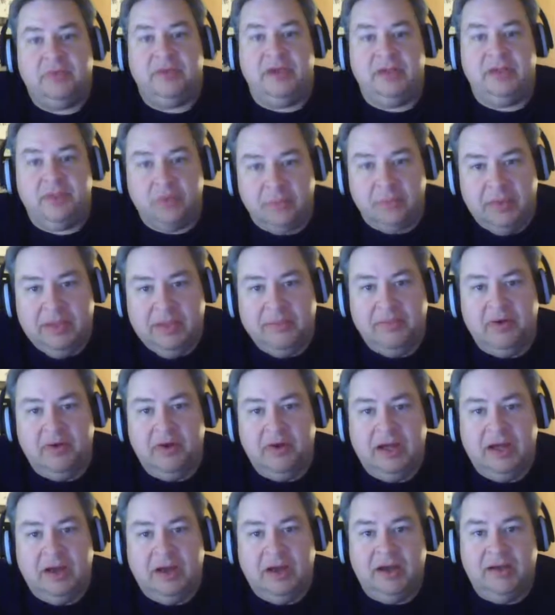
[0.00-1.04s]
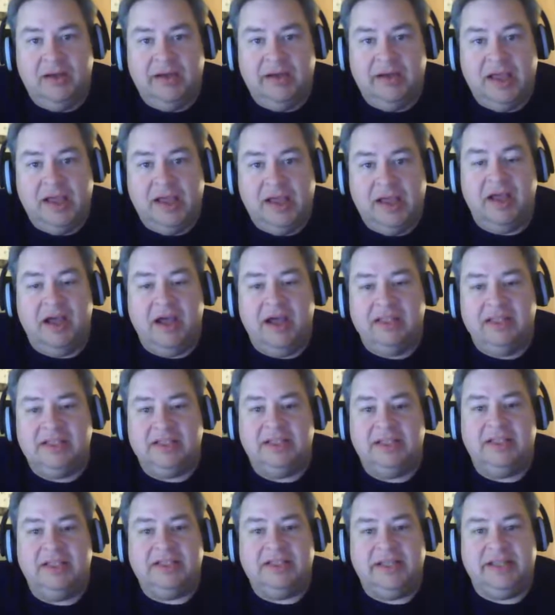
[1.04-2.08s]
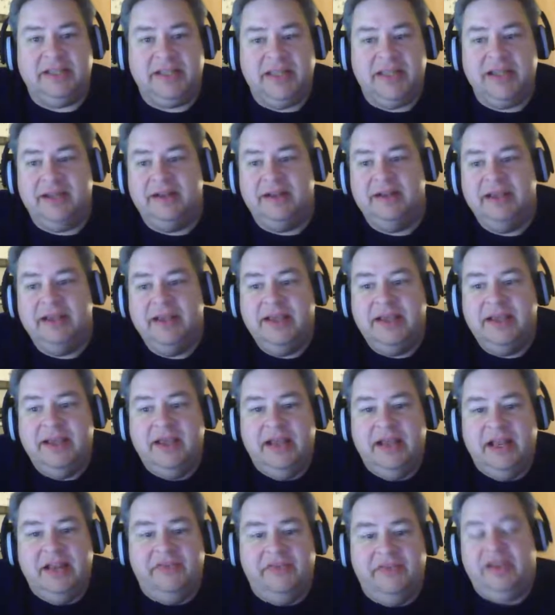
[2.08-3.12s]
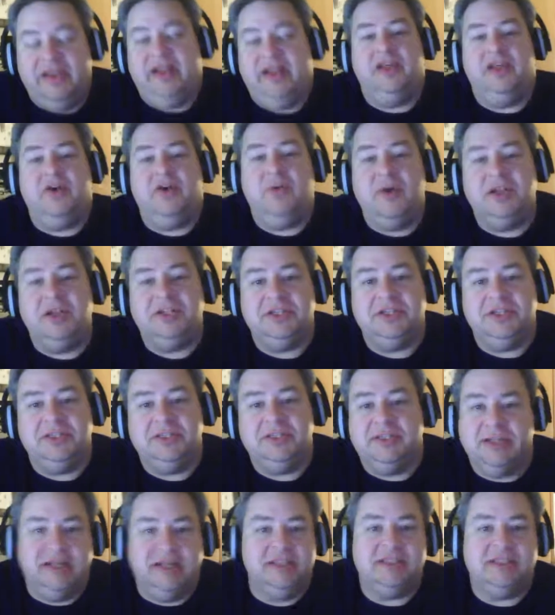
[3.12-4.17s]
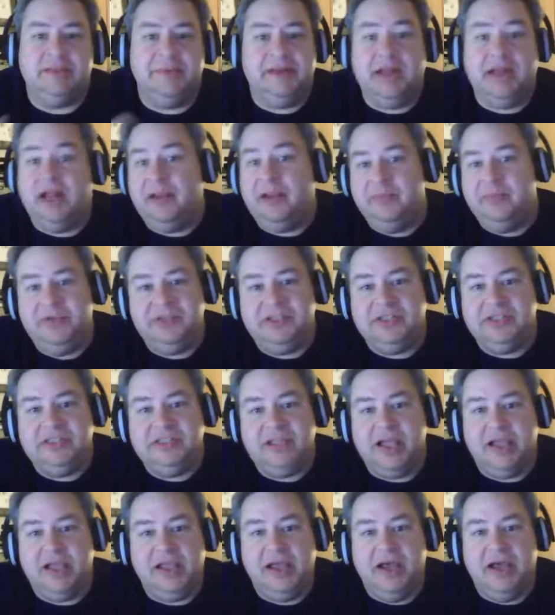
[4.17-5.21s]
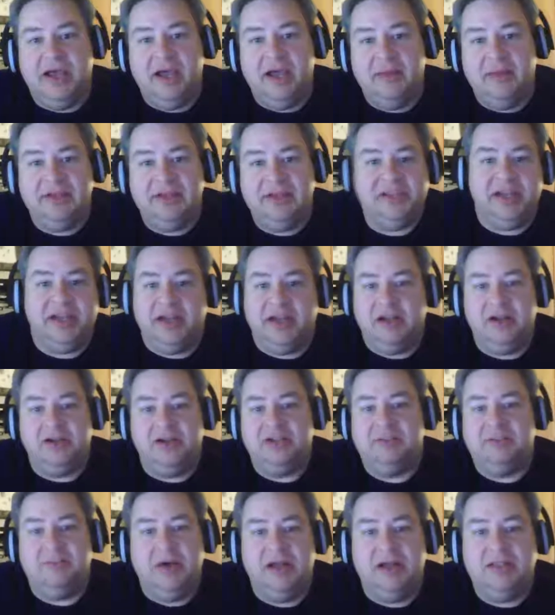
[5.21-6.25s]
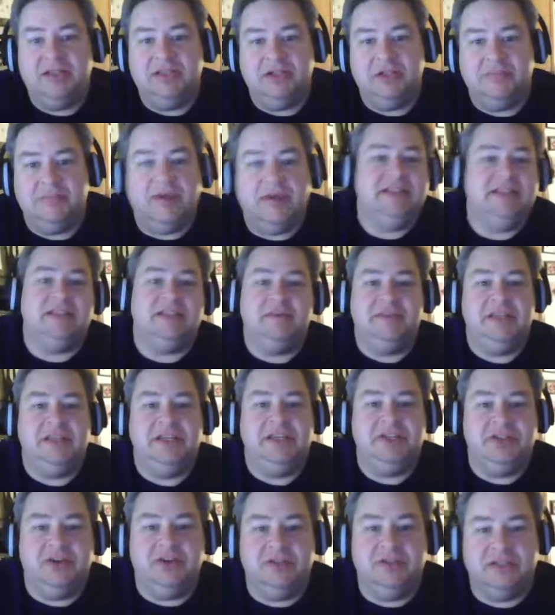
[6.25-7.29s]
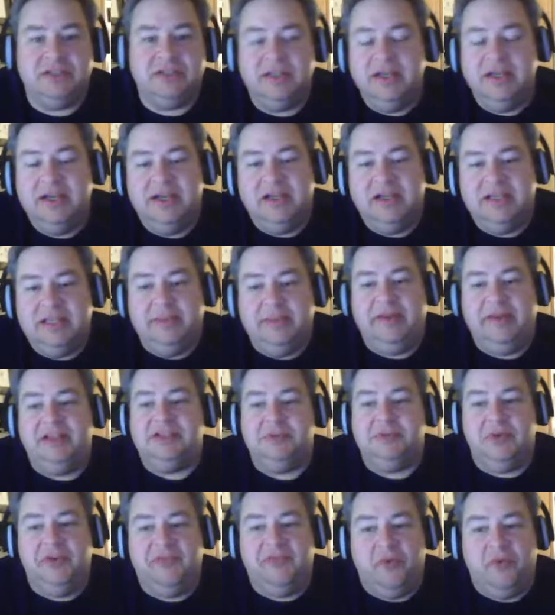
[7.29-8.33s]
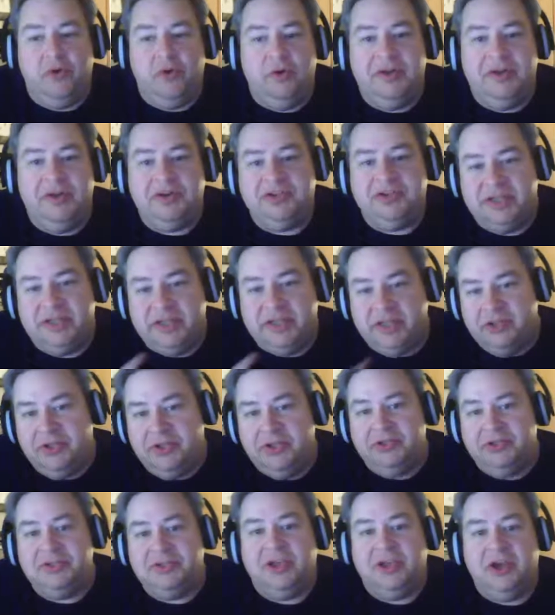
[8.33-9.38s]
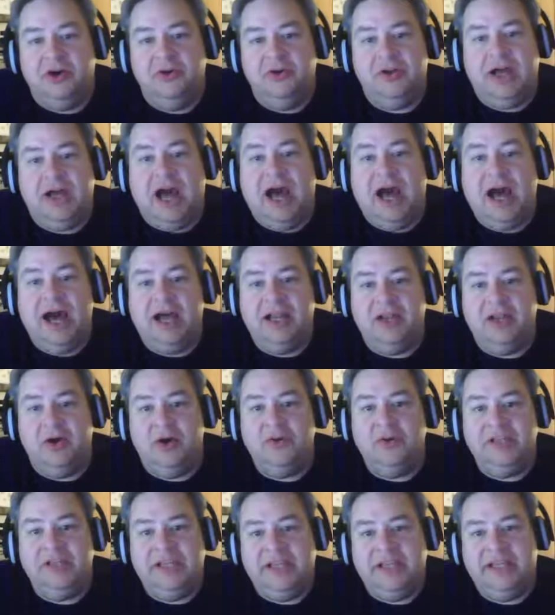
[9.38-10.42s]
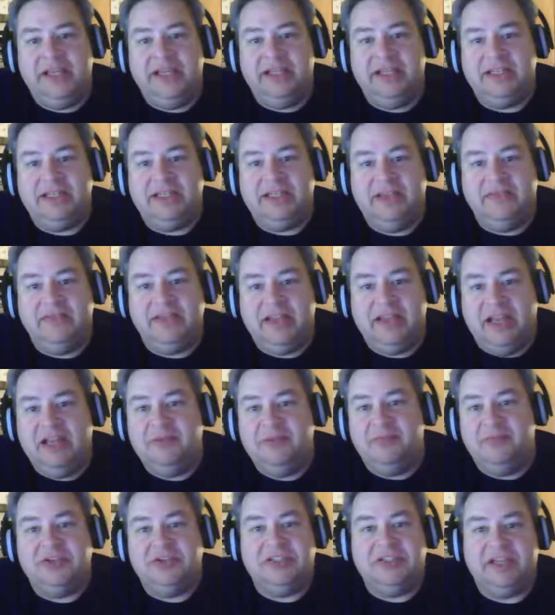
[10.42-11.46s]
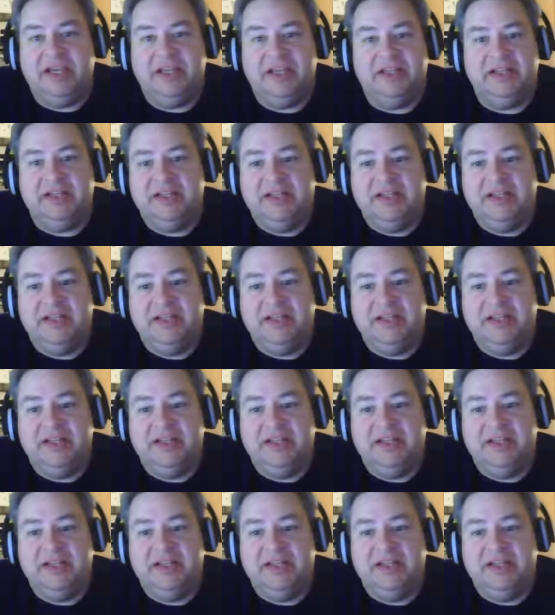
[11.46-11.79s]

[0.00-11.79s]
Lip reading: with other people at Comic-Cons and things like that. And if you got any questions, hit us up at oddmusings.com and check out our sponsors. Buy some t-shirts. TMAS24, we mentioned you can use the code ODD, ODD, and save 10%.